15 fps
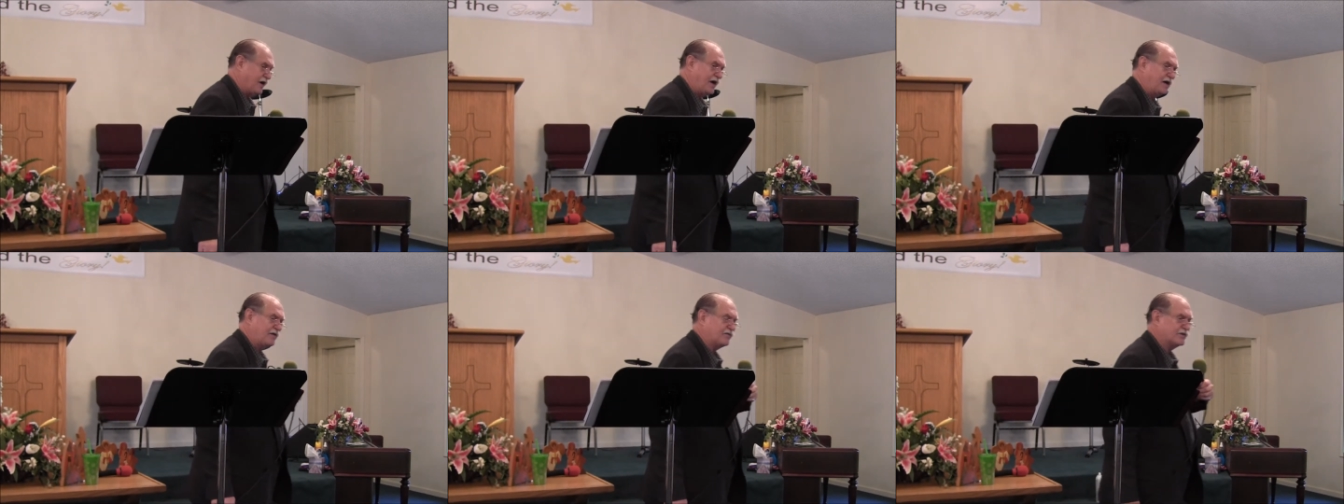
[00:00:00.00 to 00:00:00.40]

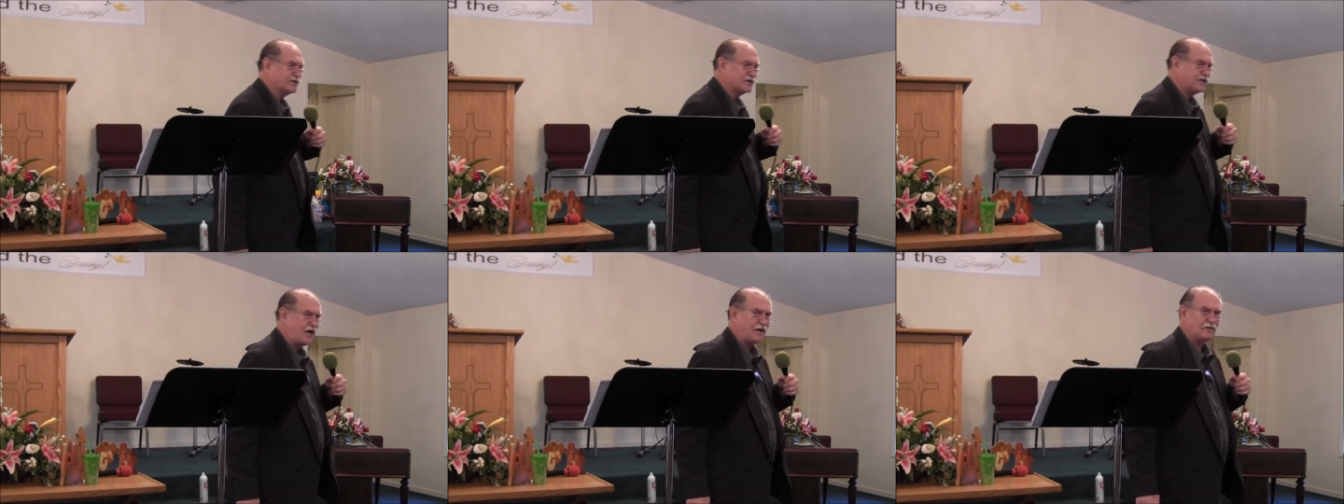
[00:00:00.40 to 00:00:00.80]
forever
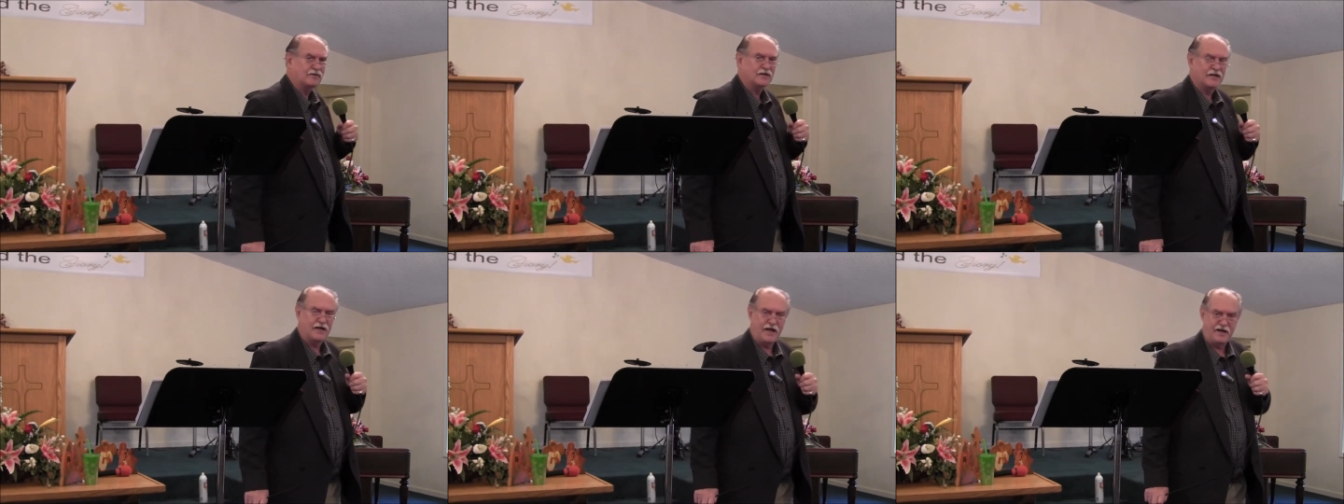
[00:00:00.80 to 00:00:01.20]

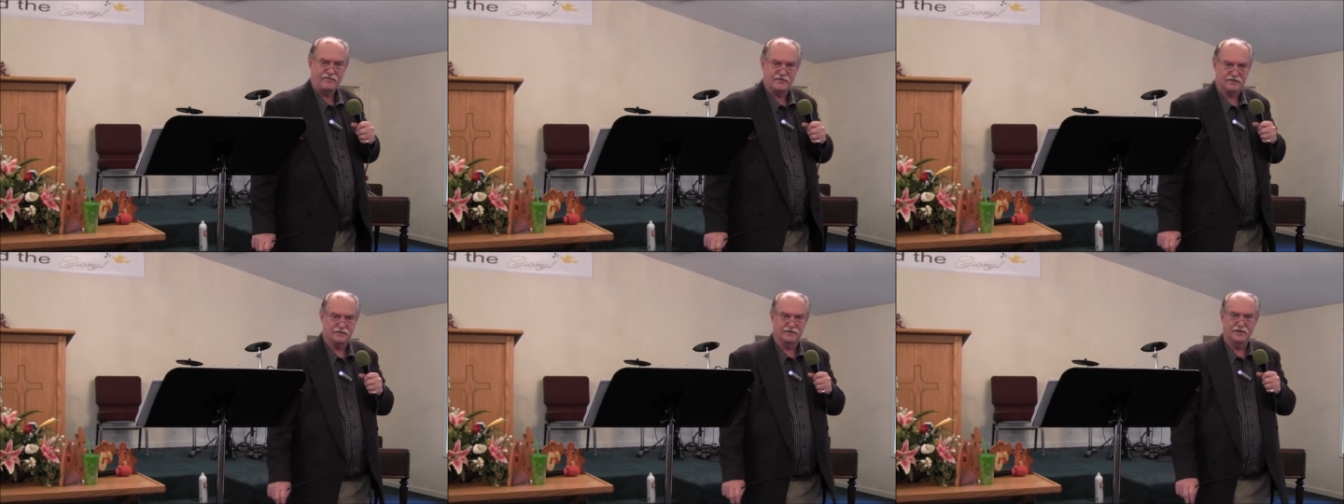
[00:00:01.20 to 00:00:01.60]
settled in
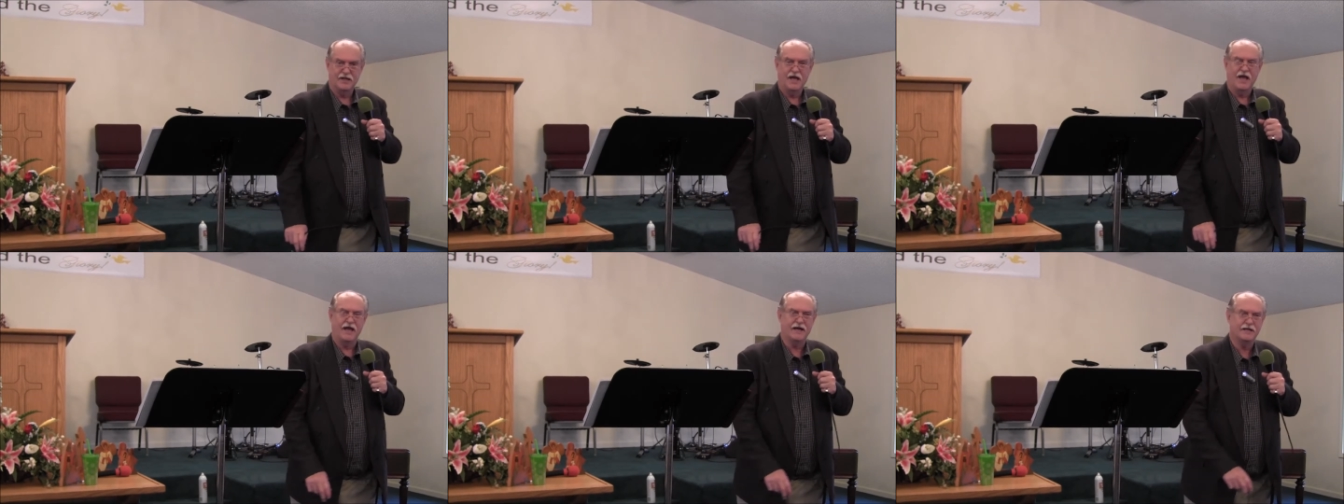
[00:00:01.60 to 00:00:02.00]
heaven.
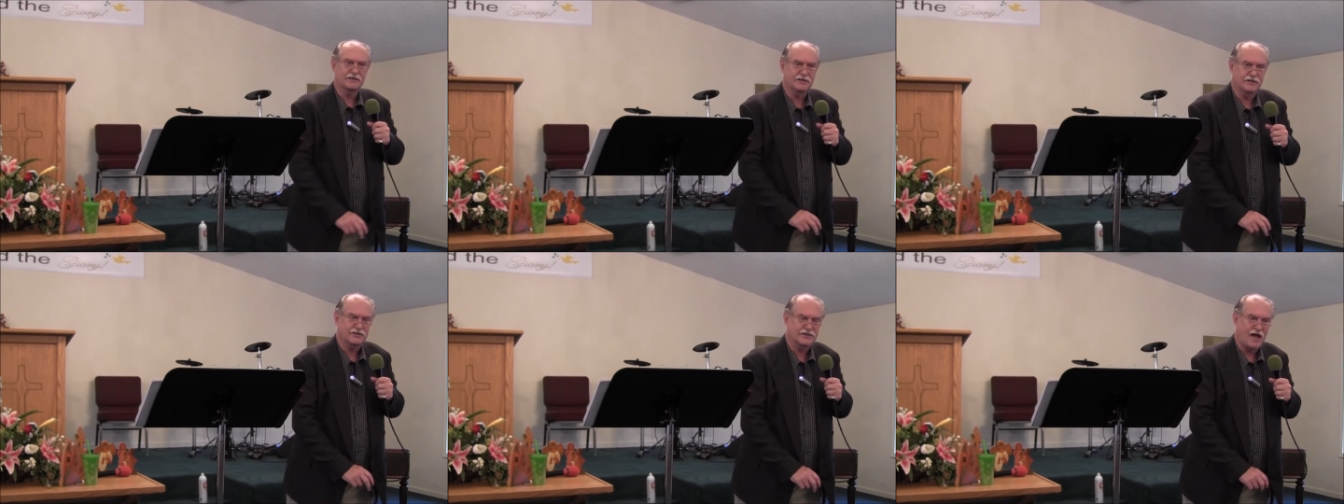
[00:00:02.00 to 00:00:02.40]
And
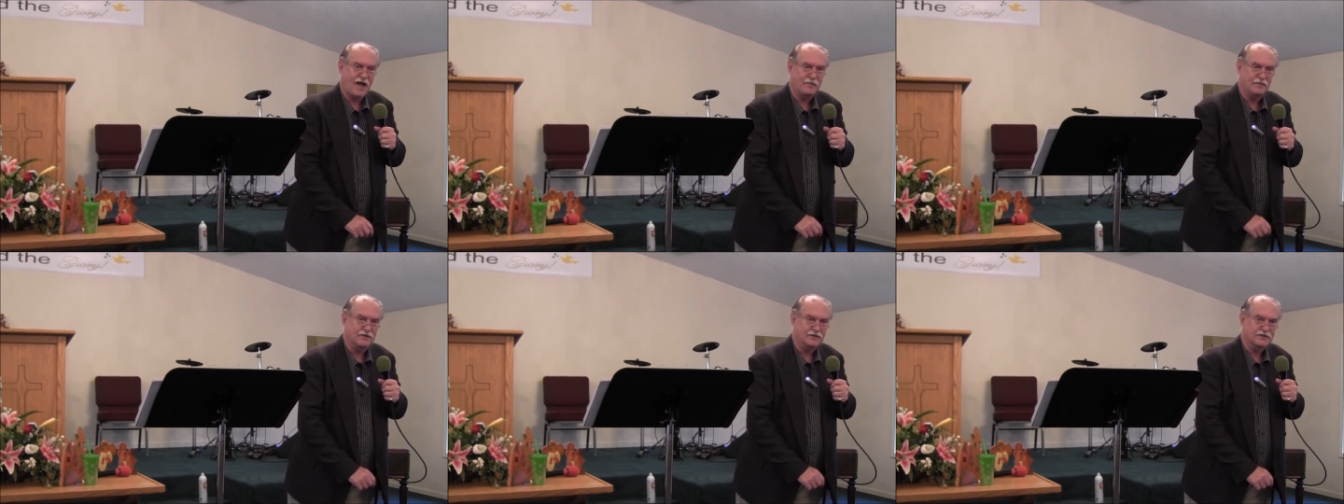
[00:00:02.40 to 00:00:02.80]
it's
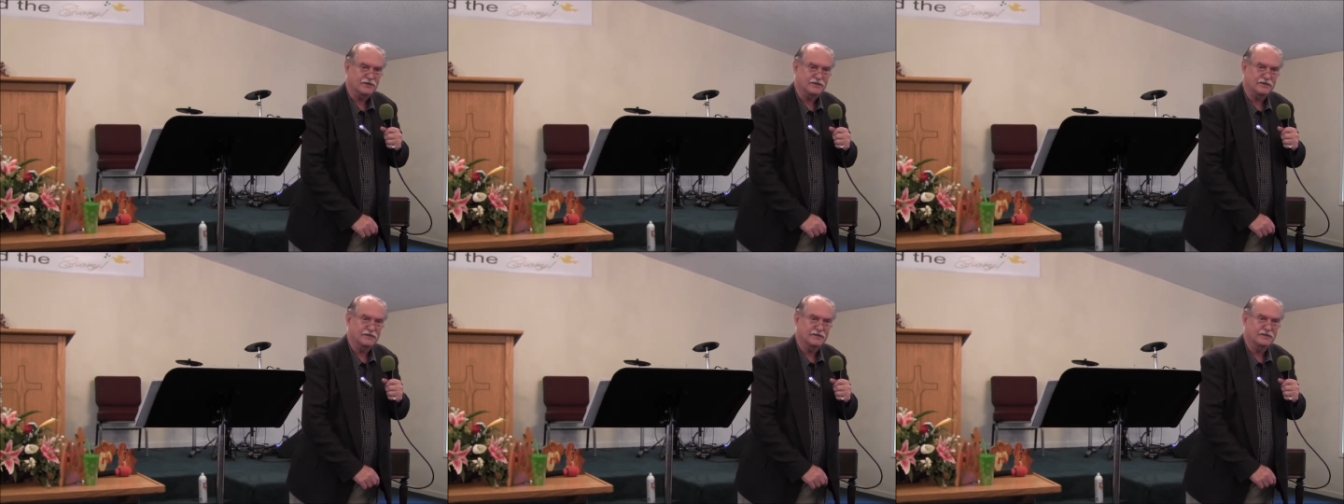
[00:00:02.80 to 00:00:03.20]

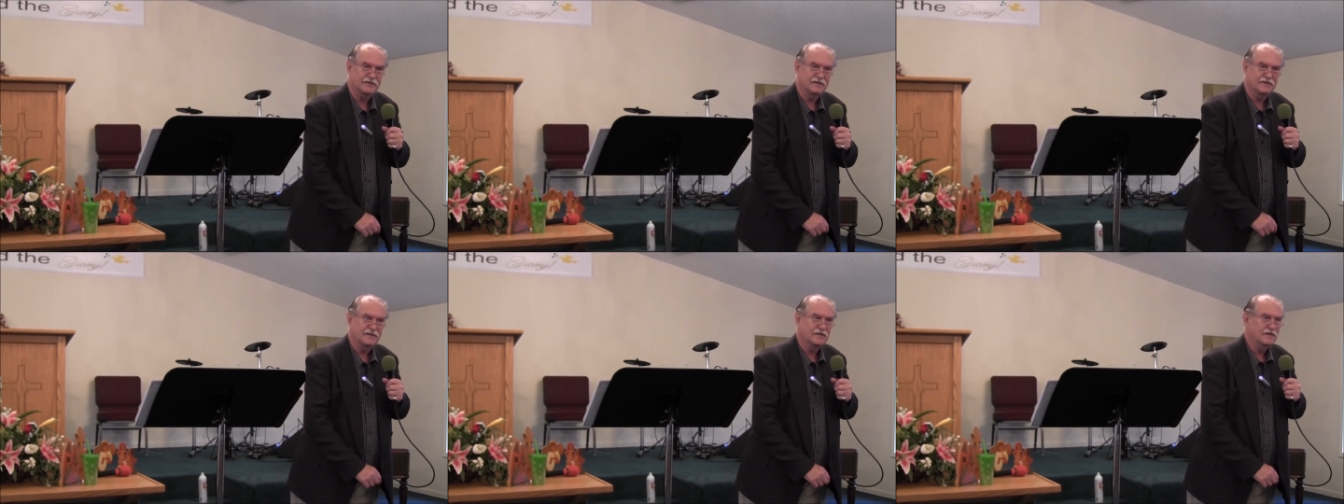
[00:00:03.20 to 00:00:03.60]
established.
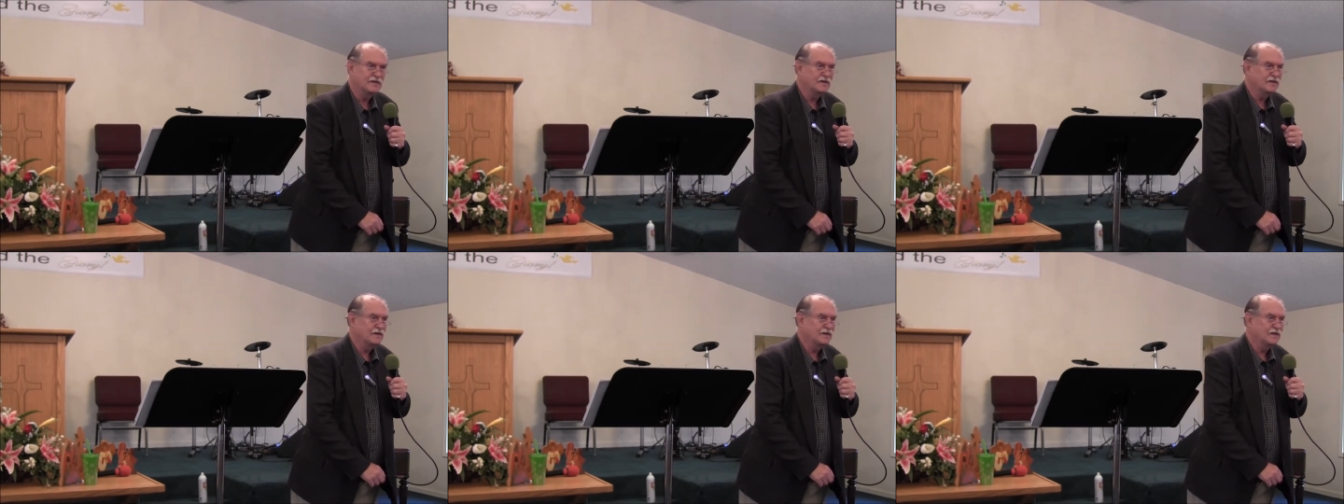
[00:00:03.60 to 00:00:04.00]
Amen.